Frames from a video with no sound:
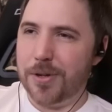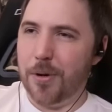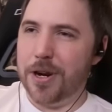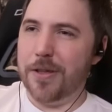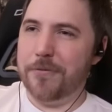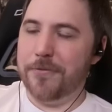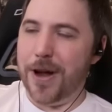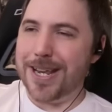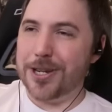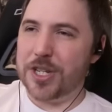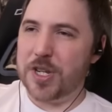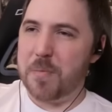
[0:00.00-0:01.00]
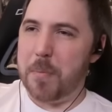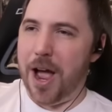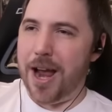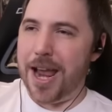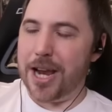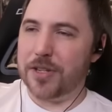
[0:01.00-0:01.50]
One of the funniest
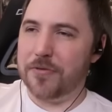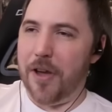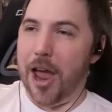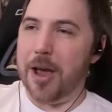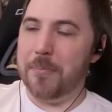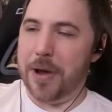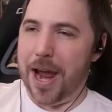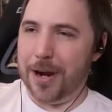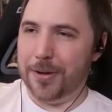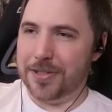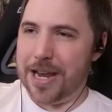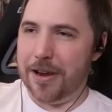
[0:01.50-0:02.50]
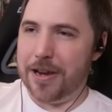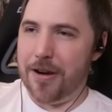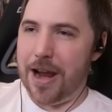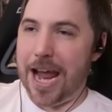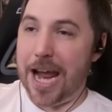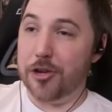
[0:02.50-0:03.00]
SpyX fan panels out
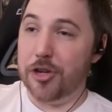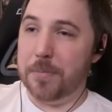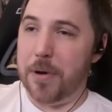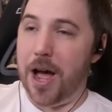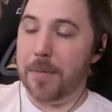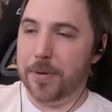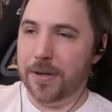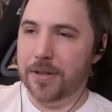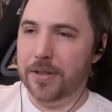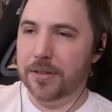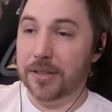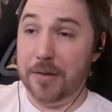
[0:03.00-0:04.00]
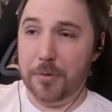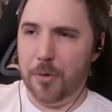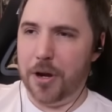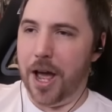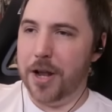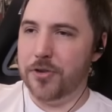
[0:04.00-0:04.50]
here. Agent Papa, level
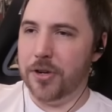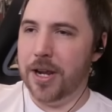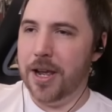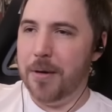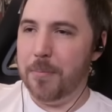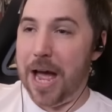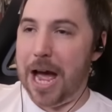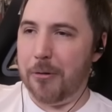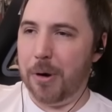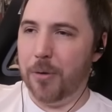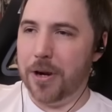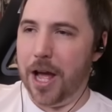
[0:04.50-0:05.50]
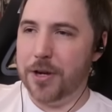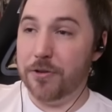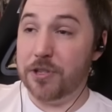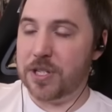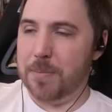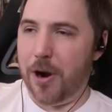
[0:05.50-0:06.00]
100. Power
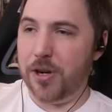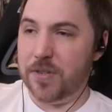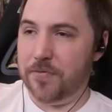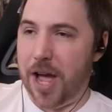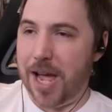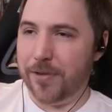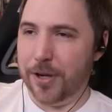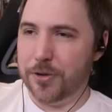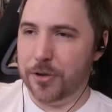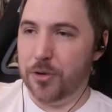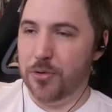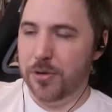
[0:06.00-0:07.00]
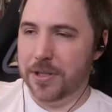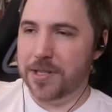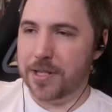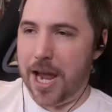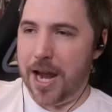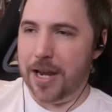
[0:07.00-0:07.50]
100. Smarts 500.
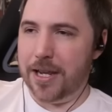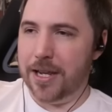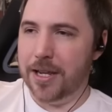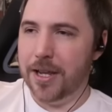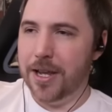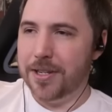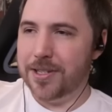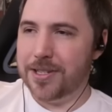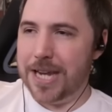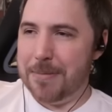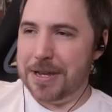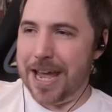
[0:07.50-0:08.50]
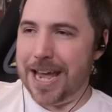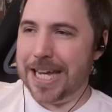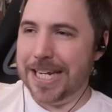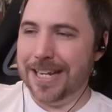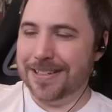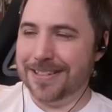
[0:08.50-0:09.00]
Coolness 80. Stomach
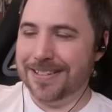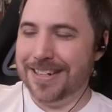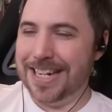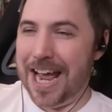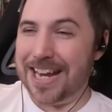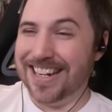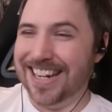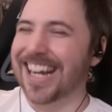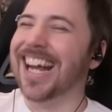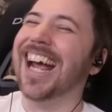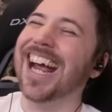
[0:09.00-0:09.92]
achiness 90.